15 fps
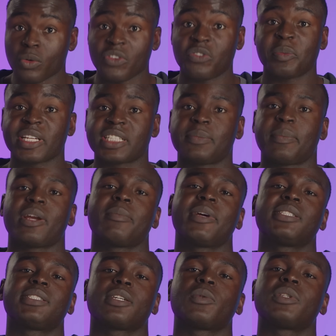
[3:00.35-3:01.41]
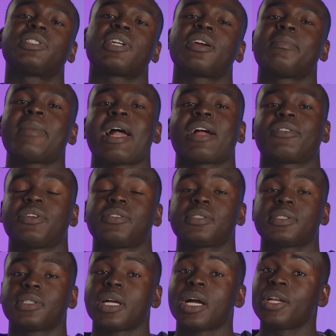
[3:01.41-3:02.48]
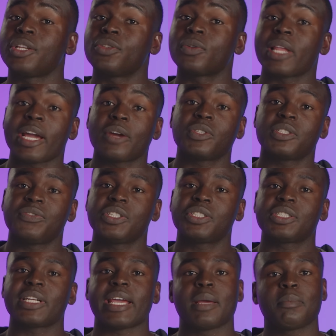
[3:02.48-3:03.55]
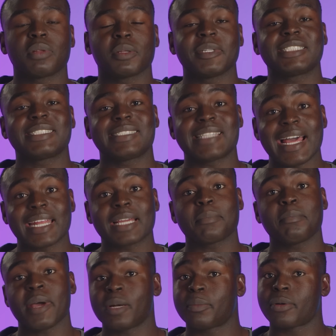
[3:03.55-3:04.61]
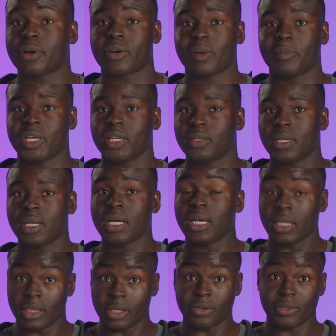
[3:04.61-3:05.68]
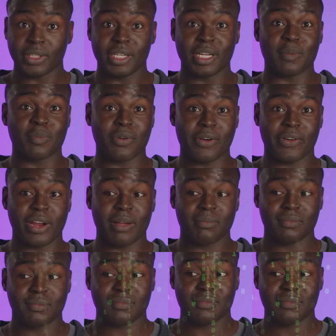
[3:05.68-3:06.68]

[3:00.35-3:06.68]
We've been experimenting with Dart macros, a new language feature that implements static metaprogramming, literally a program